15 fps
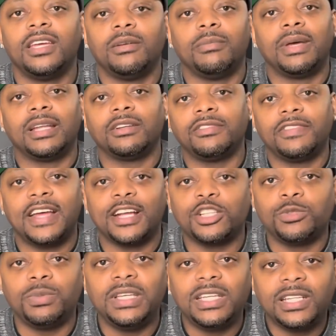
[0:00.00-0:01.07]
Matter of fact,
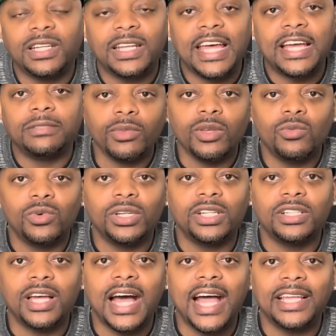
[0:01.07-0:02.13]
speaking of that, I want
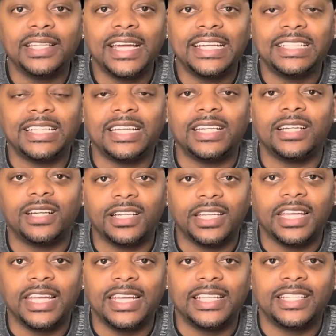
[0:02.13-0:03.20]
to highlight that, again,